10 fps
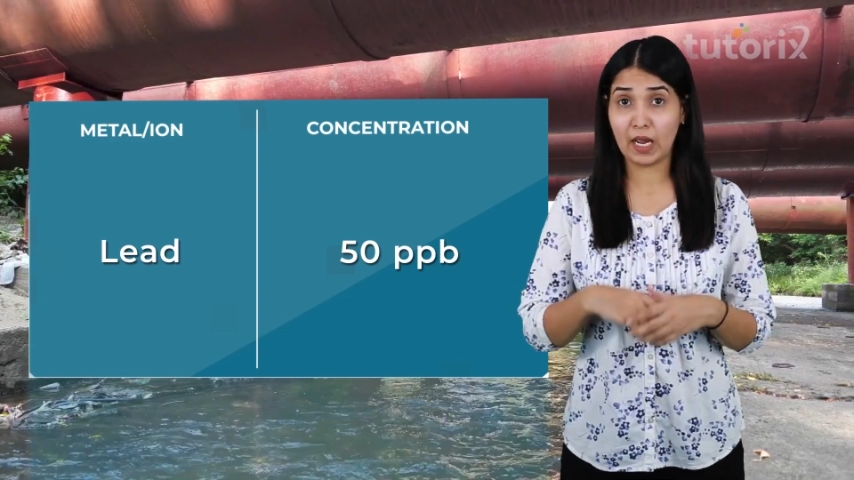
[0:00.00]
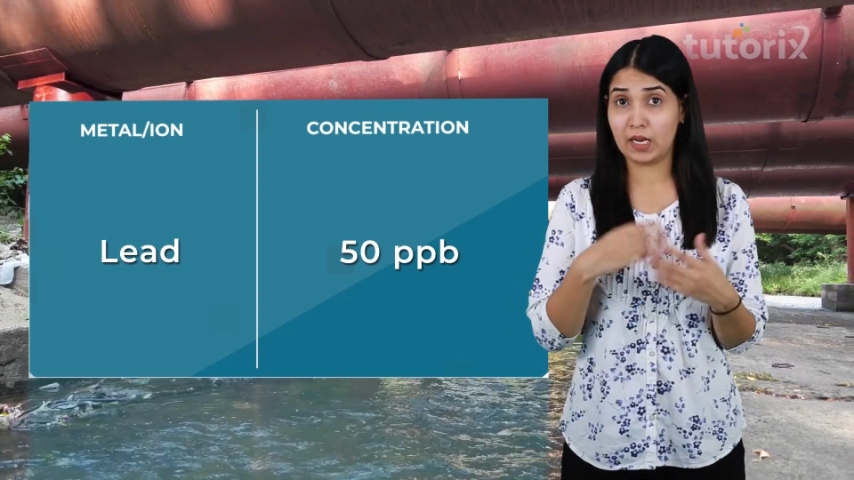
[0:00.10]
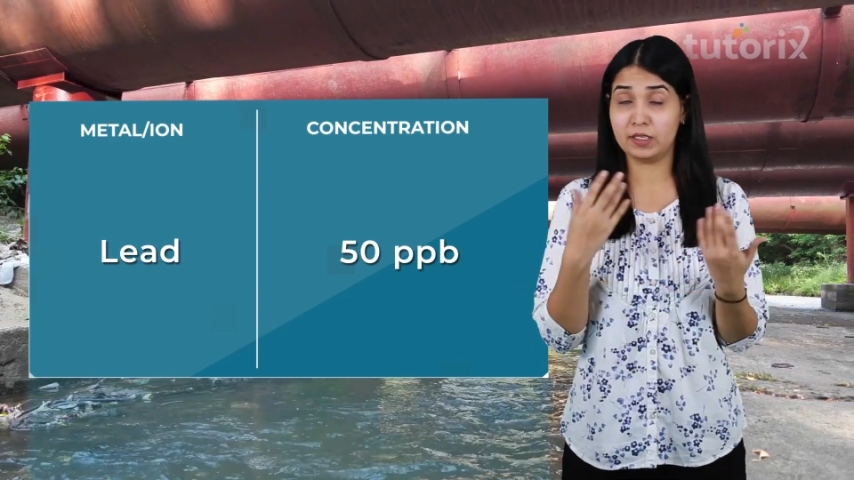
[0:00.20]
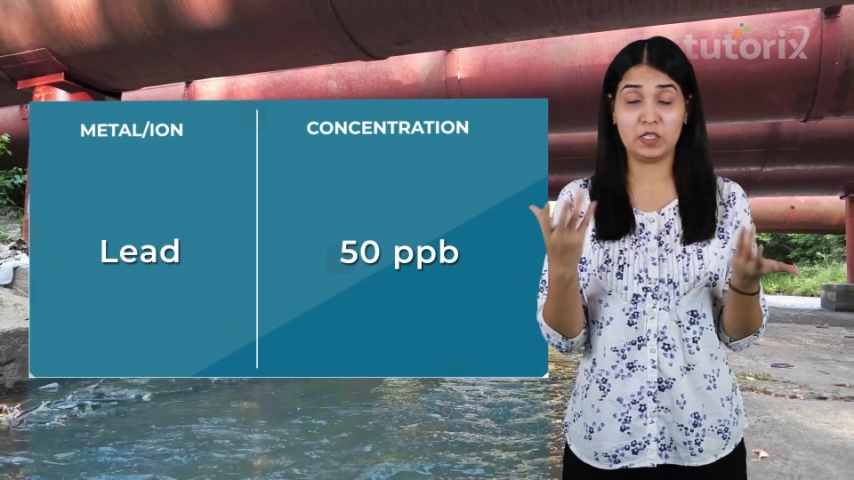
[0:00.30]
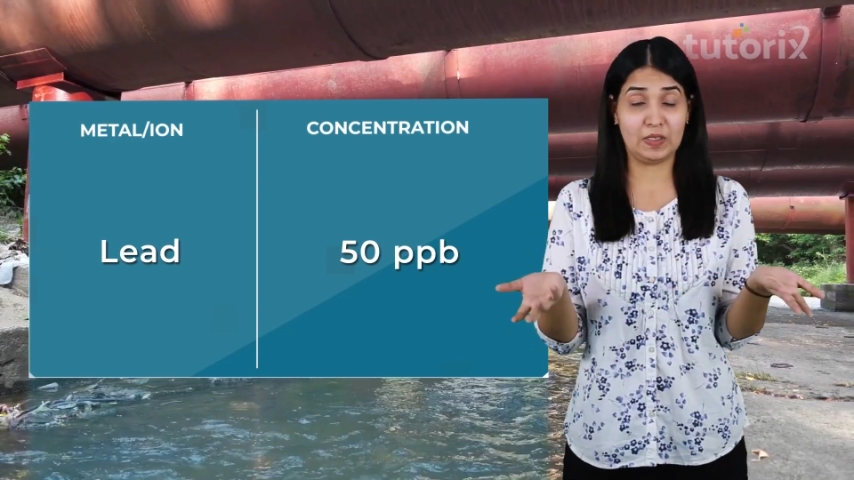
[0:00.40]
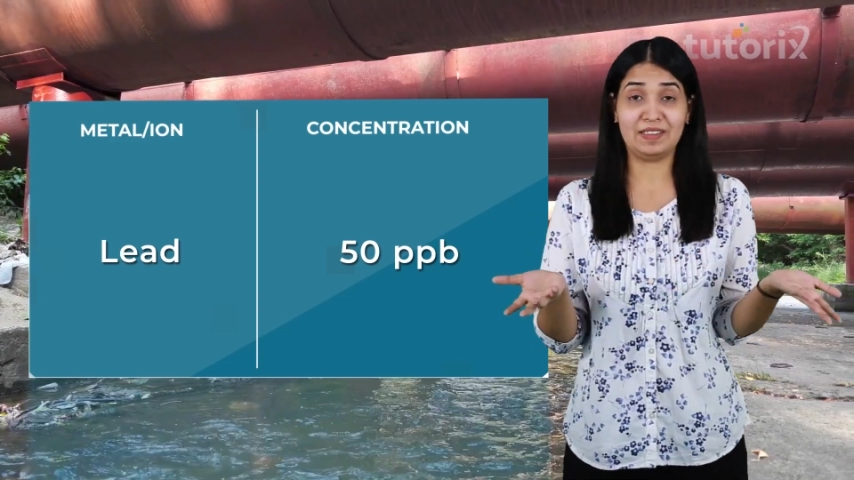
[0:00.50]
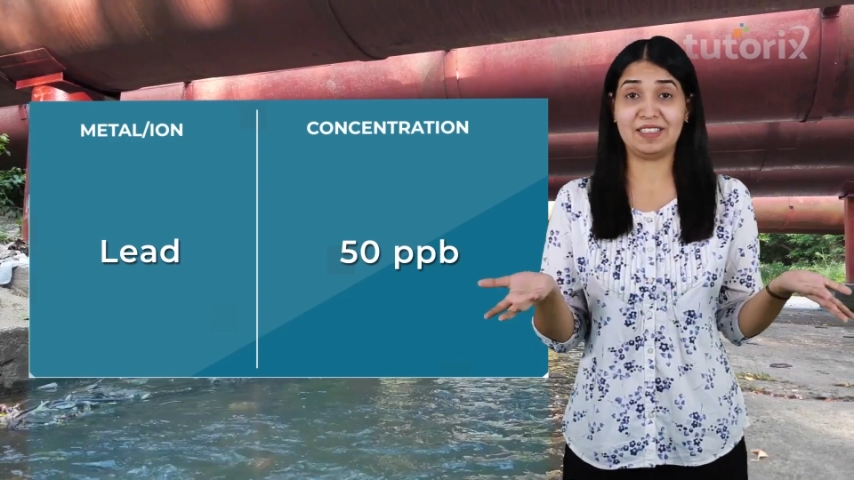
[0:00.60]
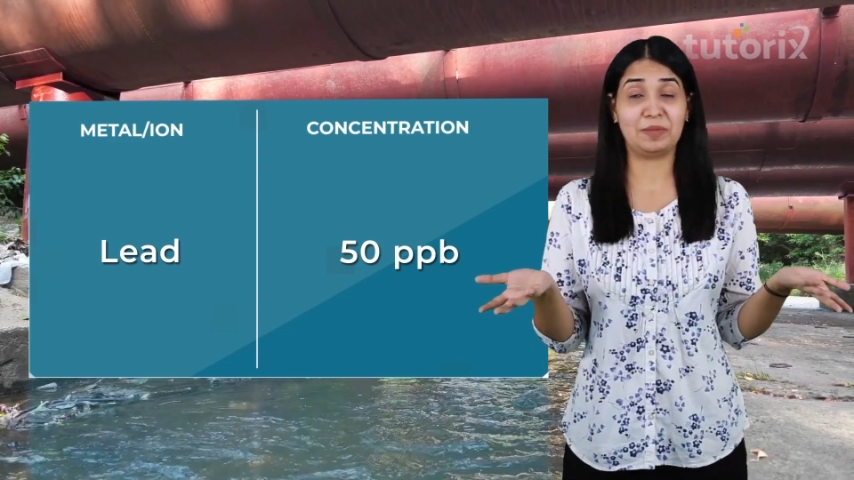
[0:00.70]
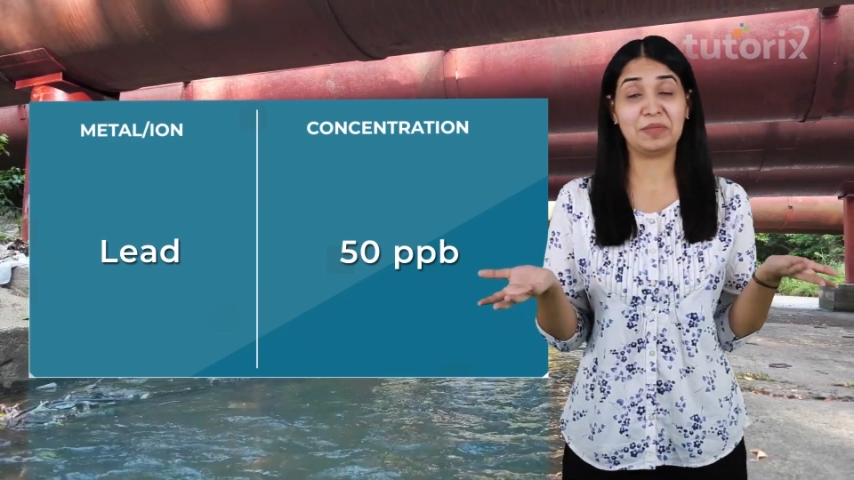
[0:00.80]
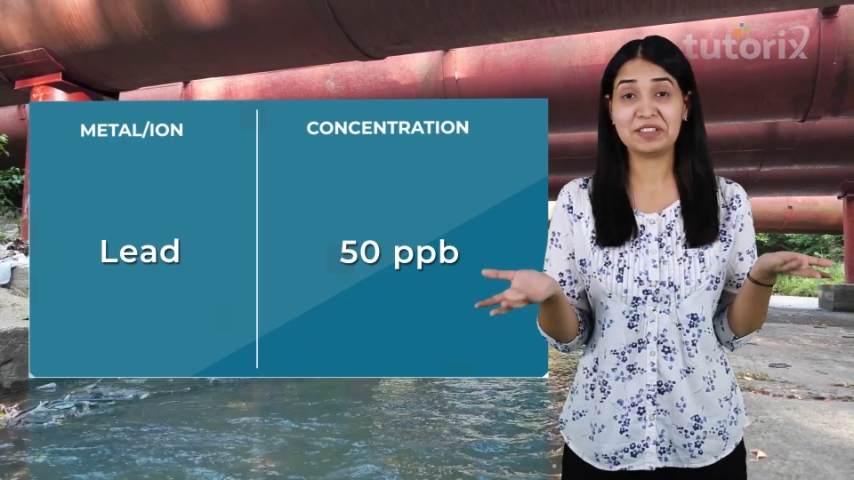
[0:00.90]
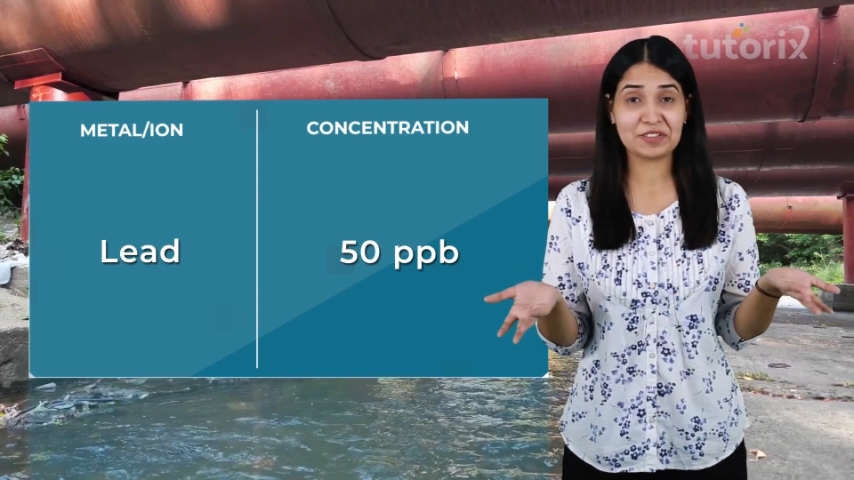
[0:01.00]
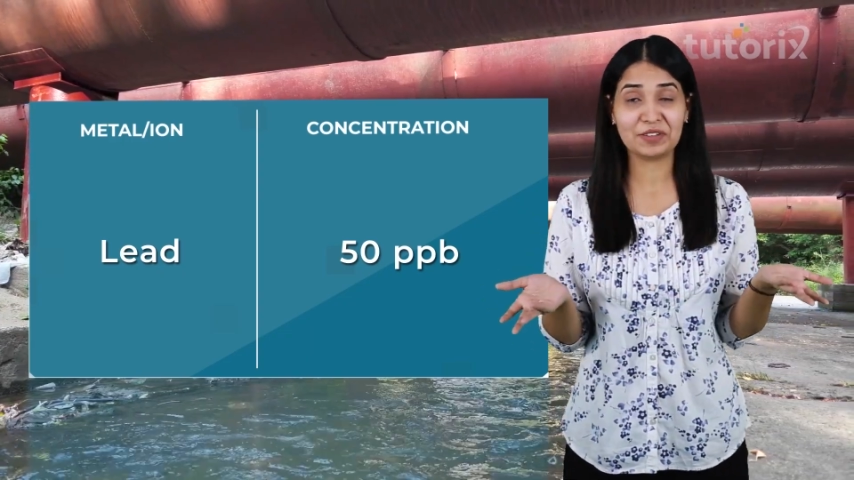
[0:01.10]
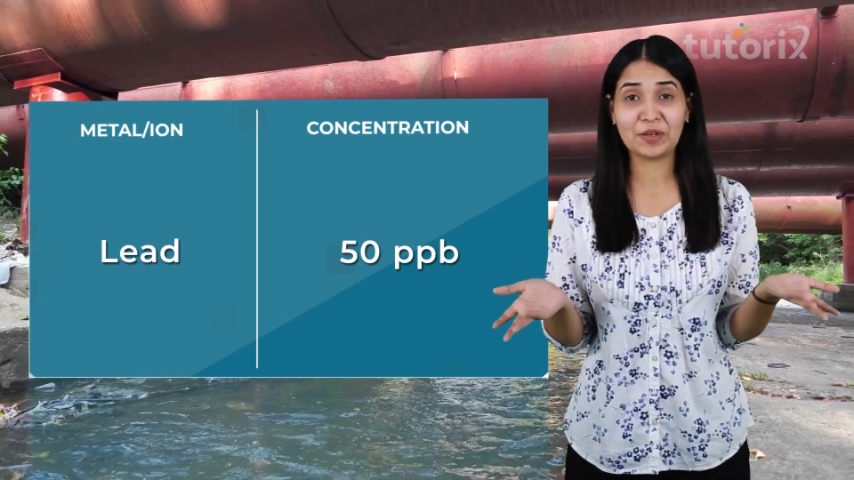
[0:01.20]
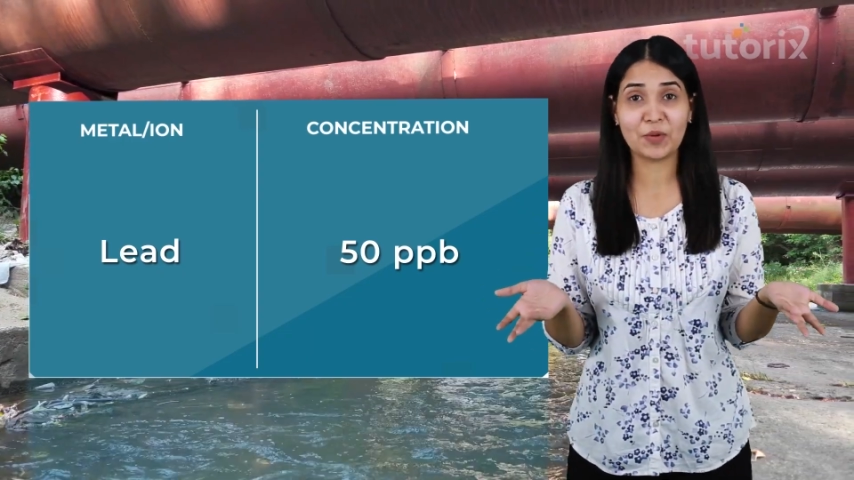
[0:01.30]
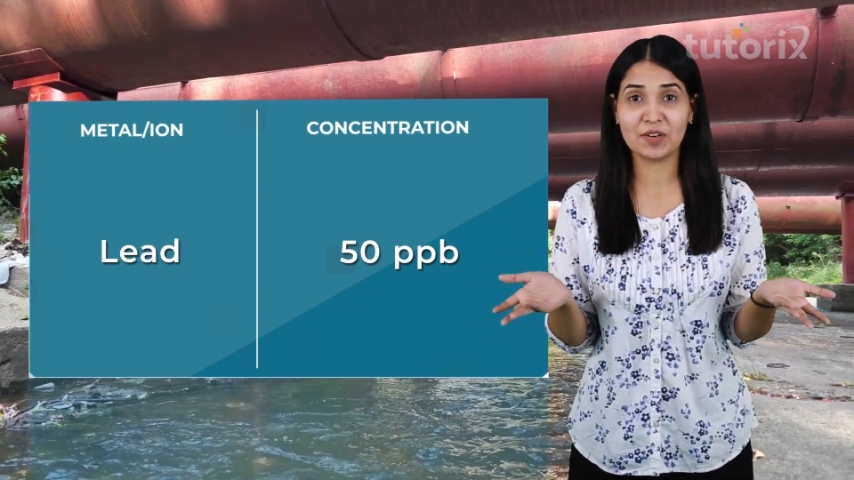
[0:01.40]
and it can get mixed
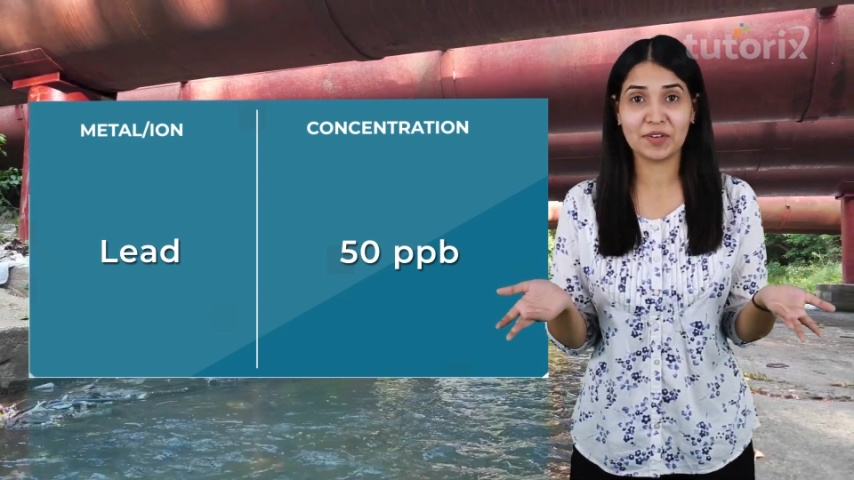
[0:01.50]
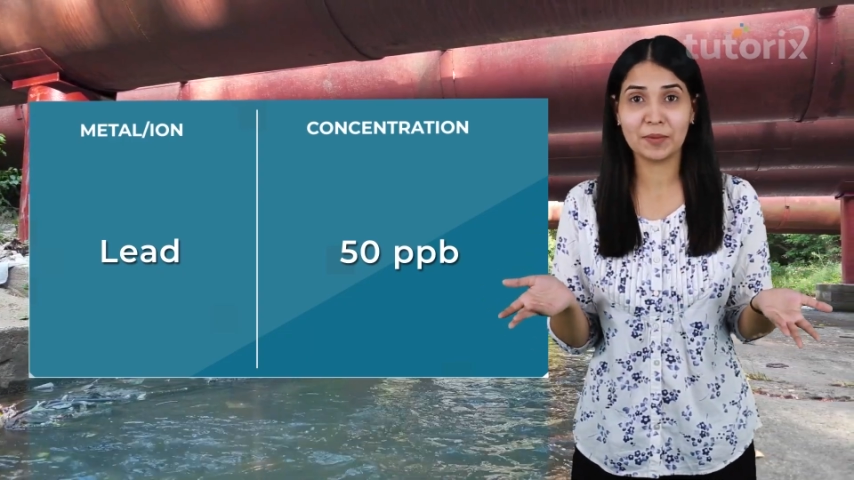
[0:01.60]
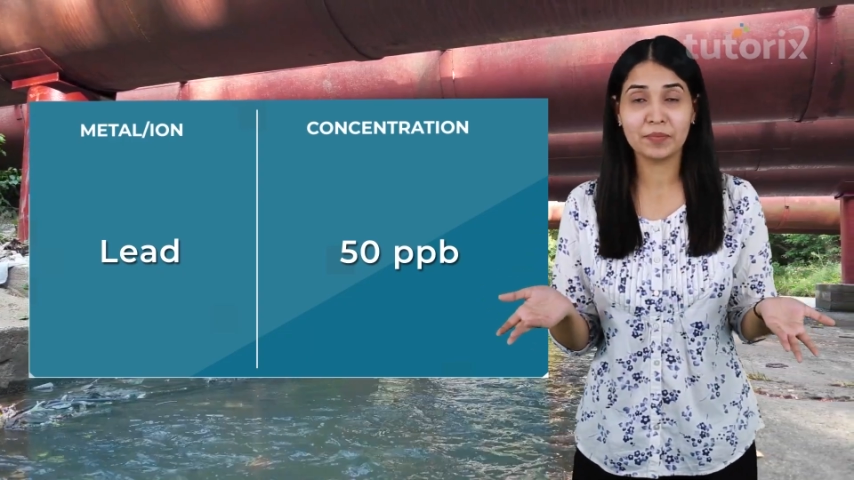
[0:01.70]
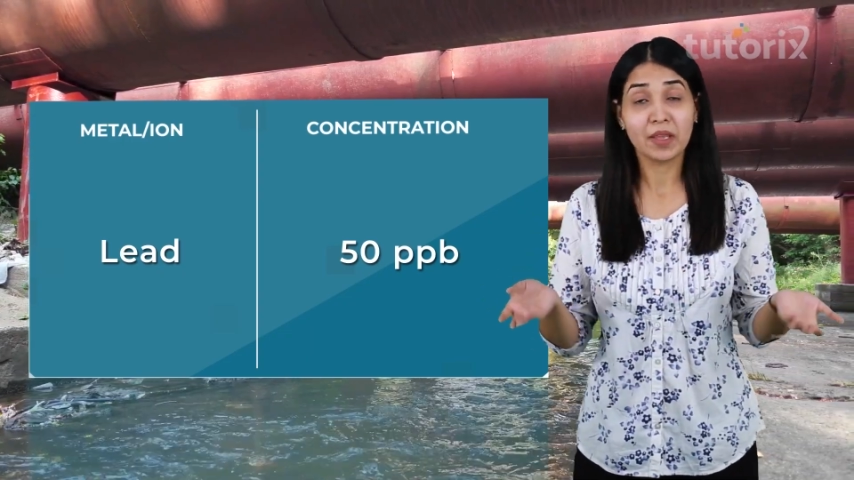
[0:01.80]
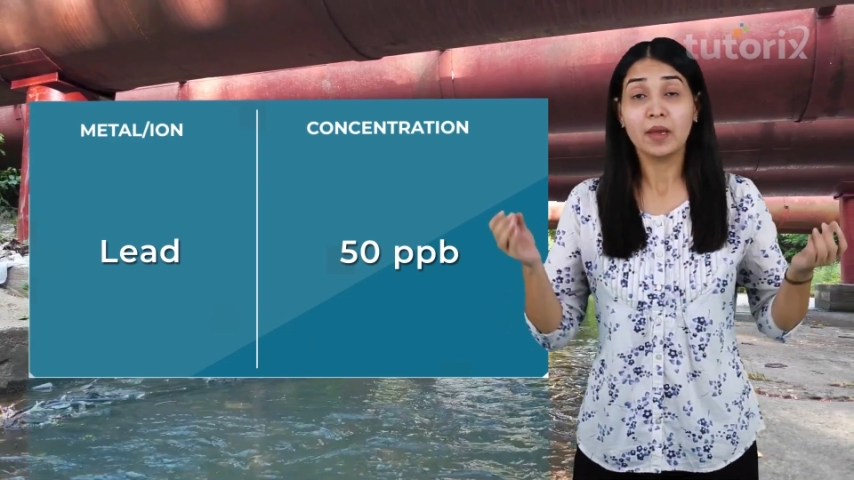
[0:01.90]
in the water.